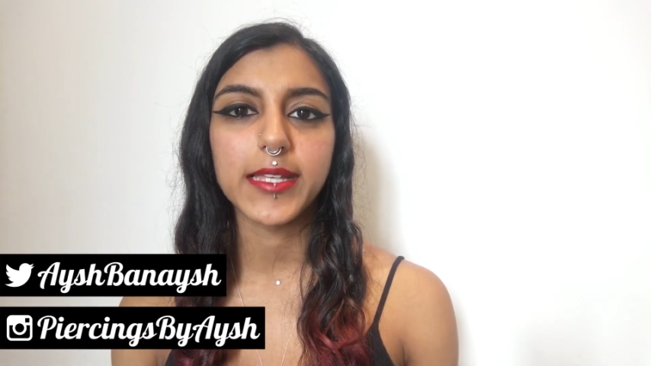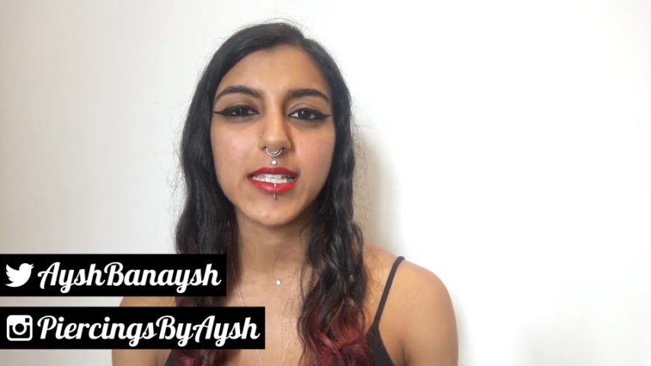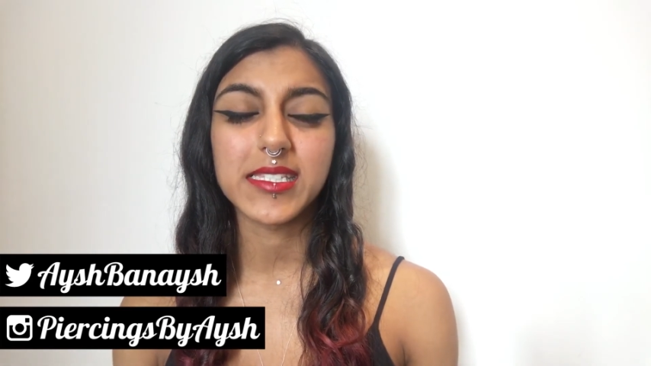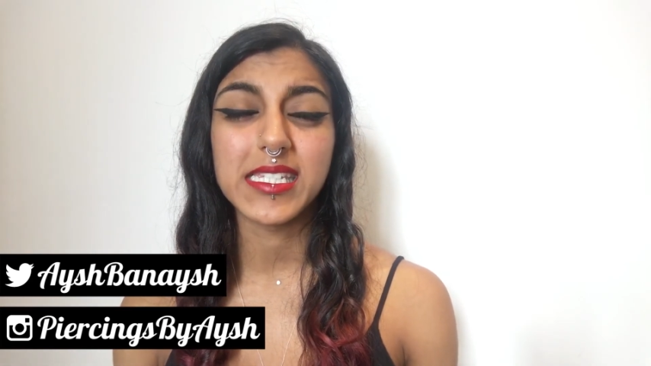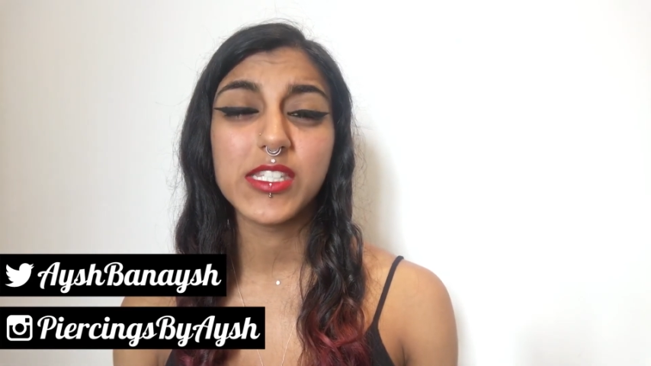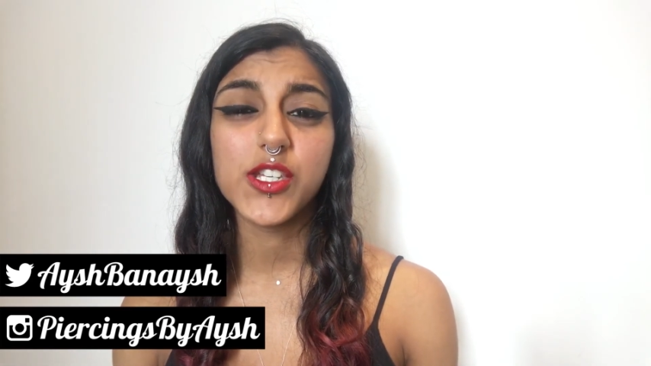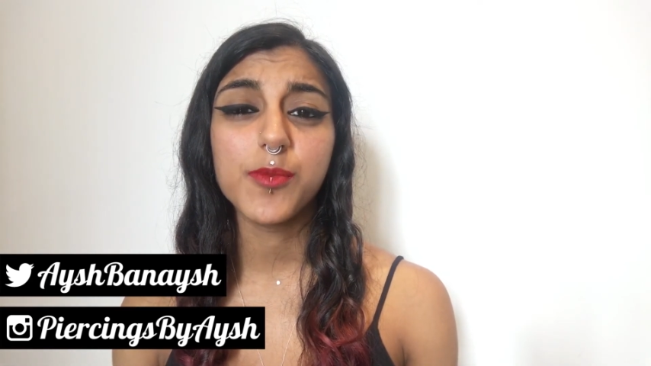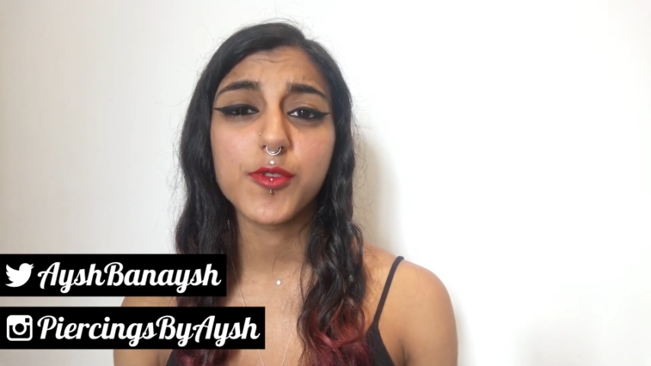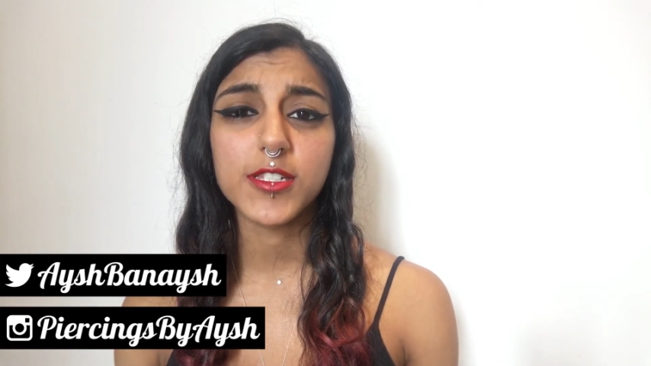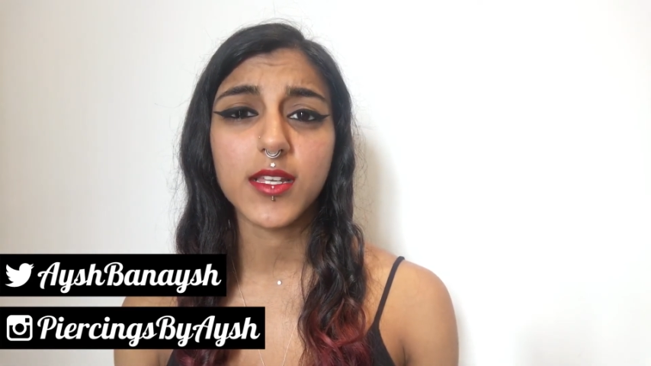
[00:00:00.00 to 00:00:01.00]
as I see
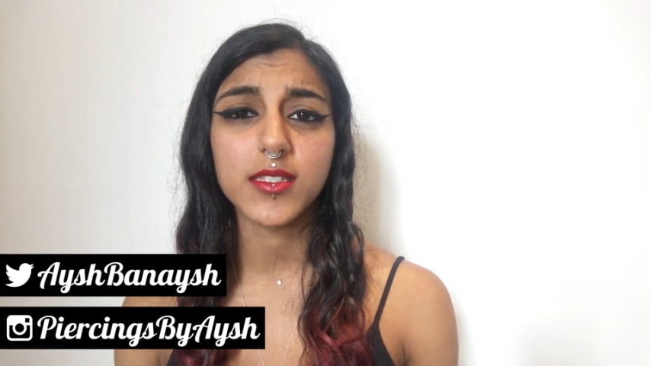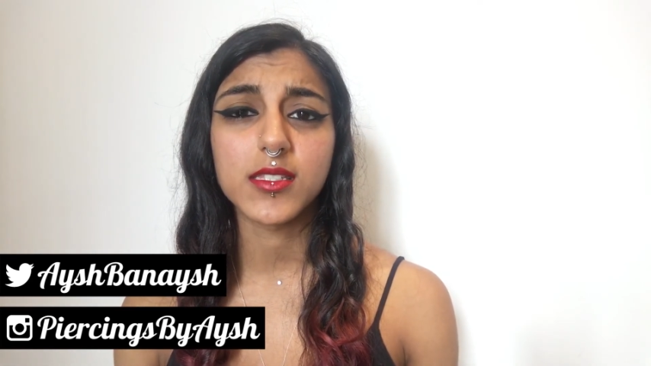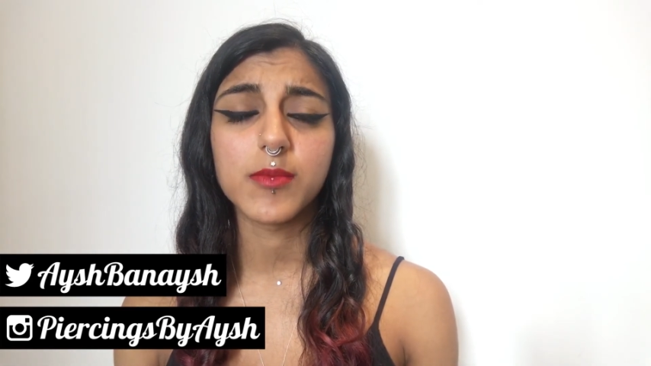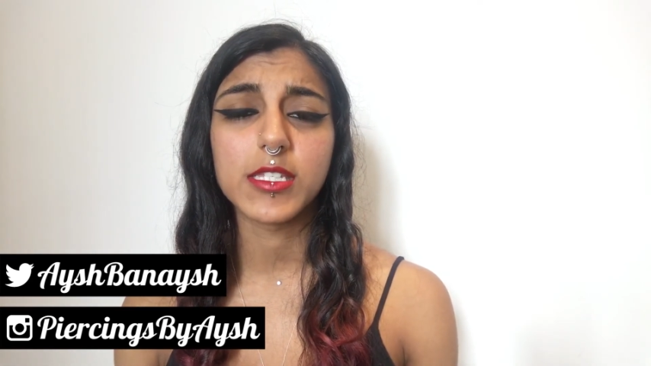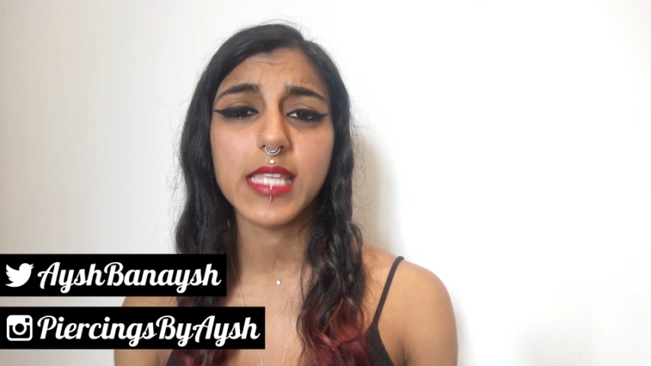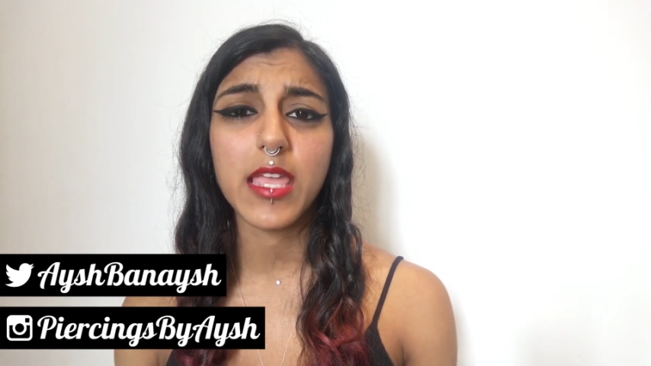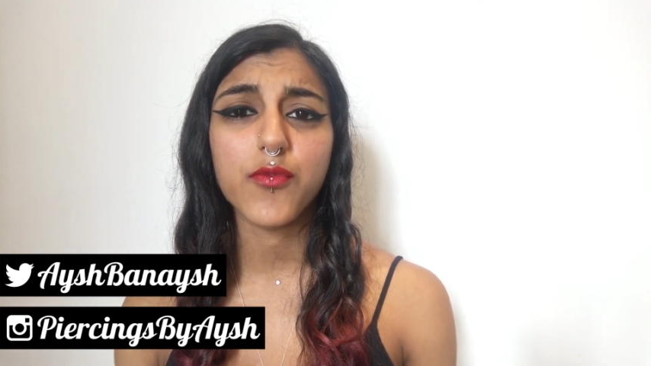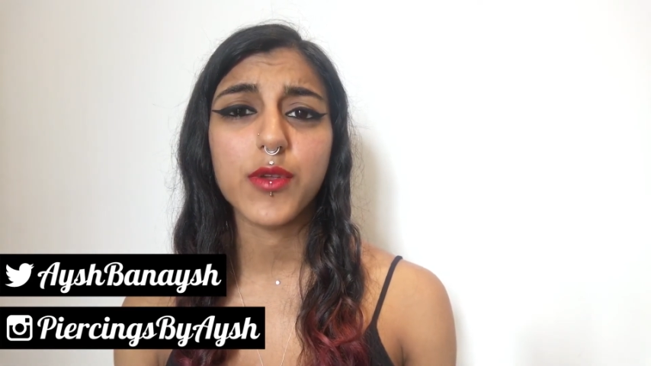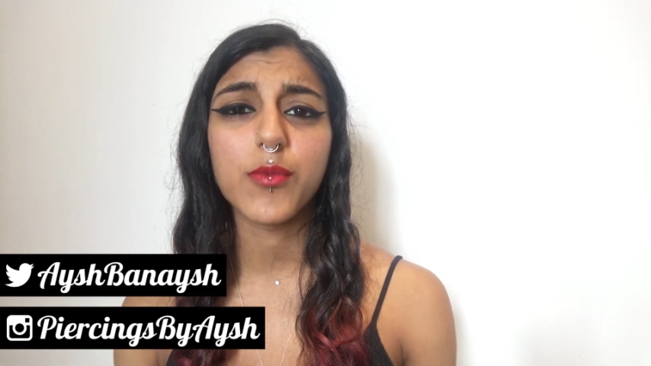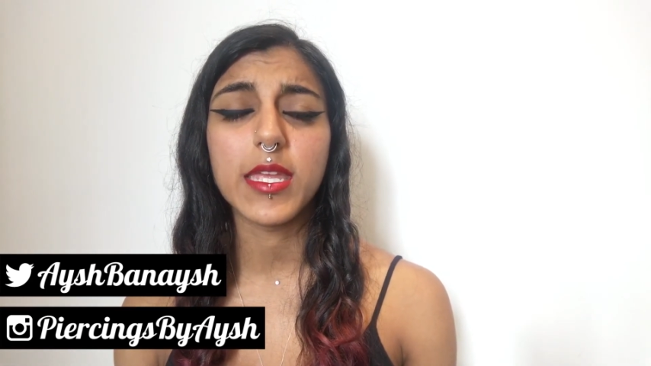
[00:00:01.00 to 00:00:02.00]
numerous customers
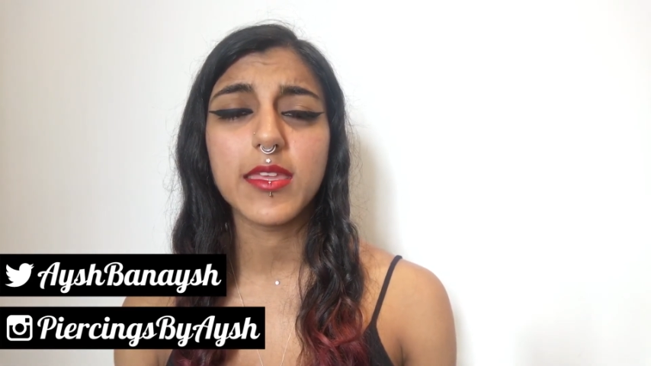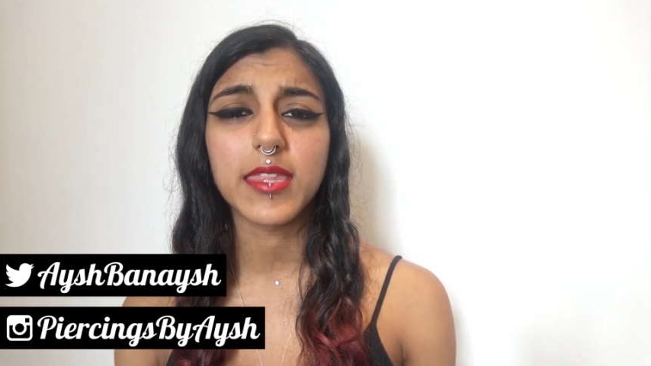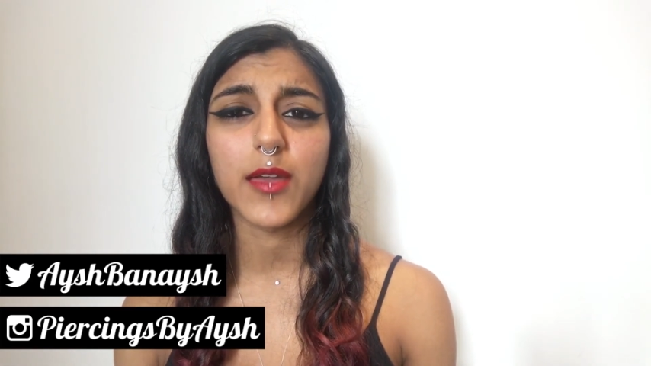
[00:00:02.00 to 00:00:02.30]
every week